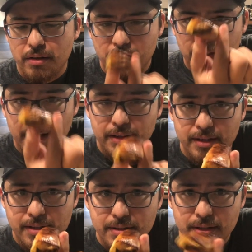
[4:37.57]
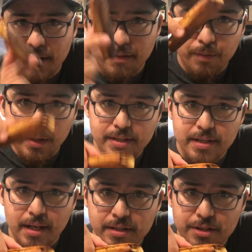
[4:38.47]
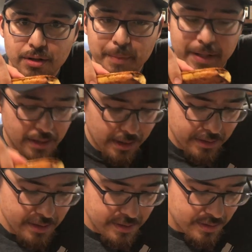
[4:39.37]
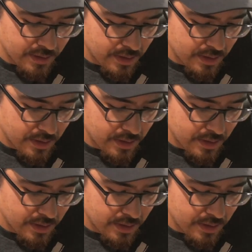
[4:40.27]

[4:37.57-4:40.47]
like this, and then 40 seconds to a minute like this,